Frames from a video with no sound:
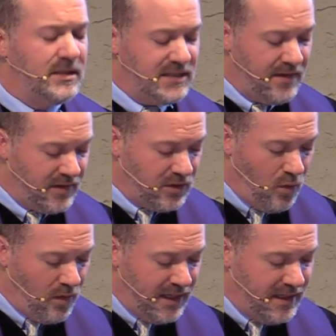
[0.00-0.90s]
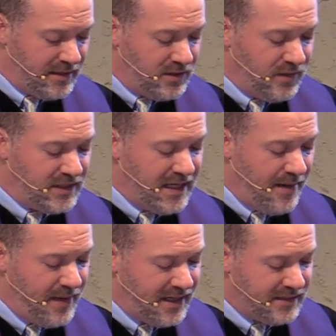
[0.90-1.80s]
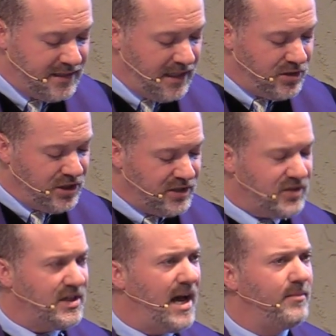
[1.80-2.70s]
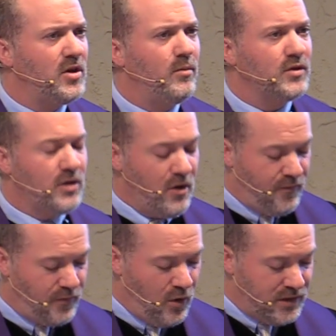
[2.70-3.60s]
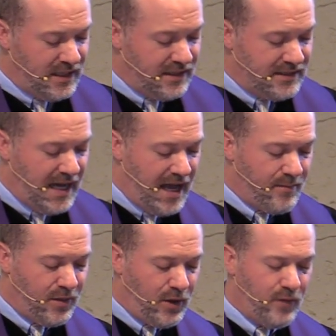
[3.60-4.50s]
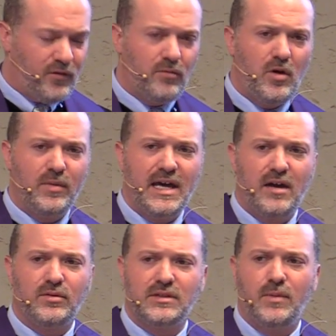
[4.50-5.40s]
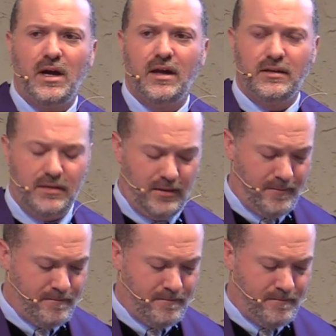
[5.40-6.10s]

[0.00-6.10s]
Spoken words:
Instead of ignoring it so as to not make a scene, she stopped, almost frozen in time, and thought for a moment how to respond.